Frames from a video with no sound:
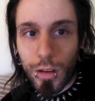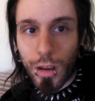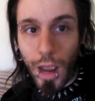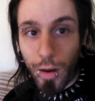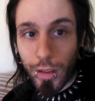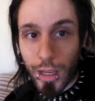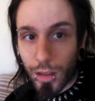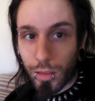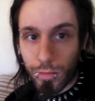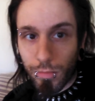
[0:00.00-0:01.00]
how to get
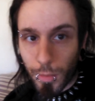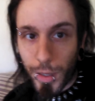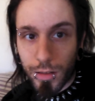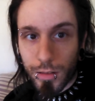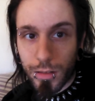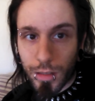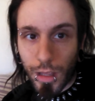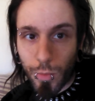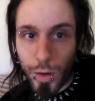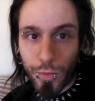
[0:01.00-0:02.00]
the pieces, and
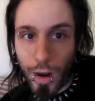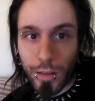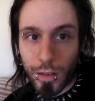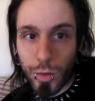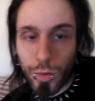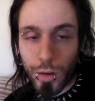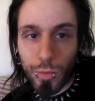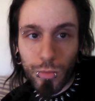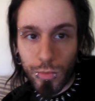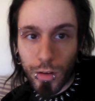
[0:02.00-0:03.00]
then when you finally
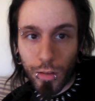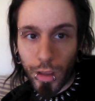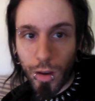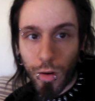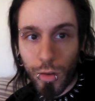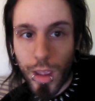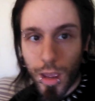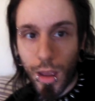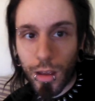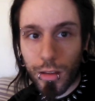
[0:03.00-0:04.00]
do, you're like, oh
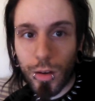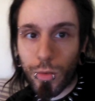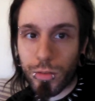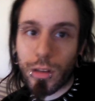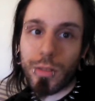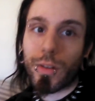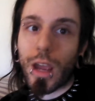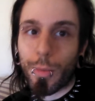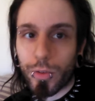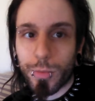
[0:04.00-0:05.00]
yeah, sense of
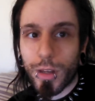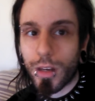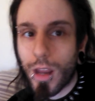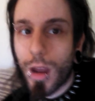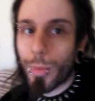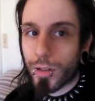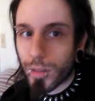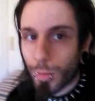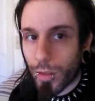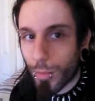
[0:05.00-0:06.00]
accomplishment. But
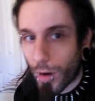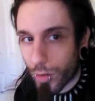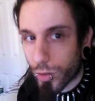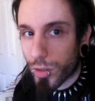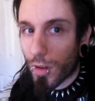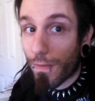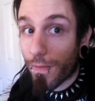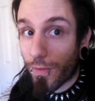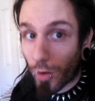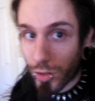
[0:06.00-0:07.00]
some of them are just
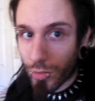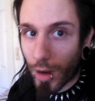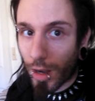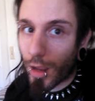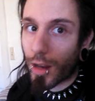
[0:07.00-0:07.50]
frustrating,